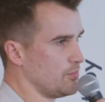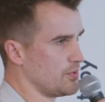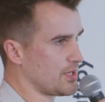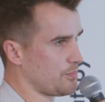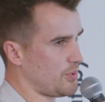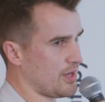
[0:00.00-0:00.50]

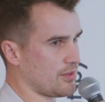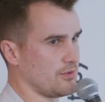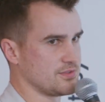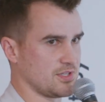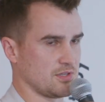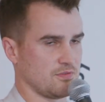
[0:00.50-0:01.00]
We can pick
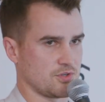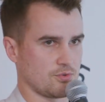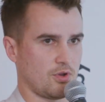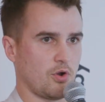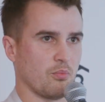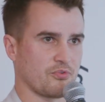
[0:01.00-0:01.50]
those
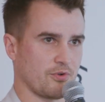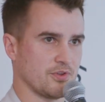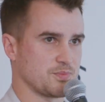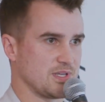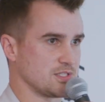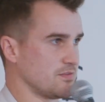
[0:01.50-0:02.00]
individual homes for
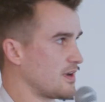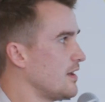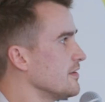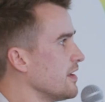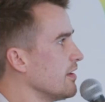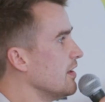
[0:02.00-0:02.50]
those pieces of
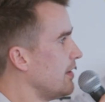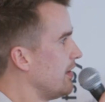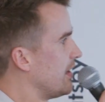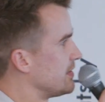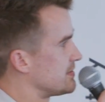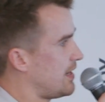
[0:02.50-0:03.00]
content
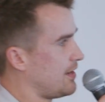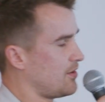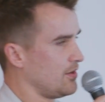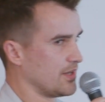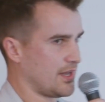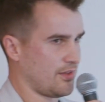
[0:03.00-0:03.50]
and tie it
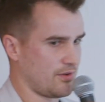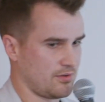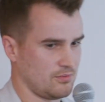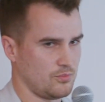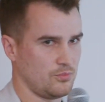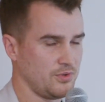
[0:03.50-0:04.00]
all together,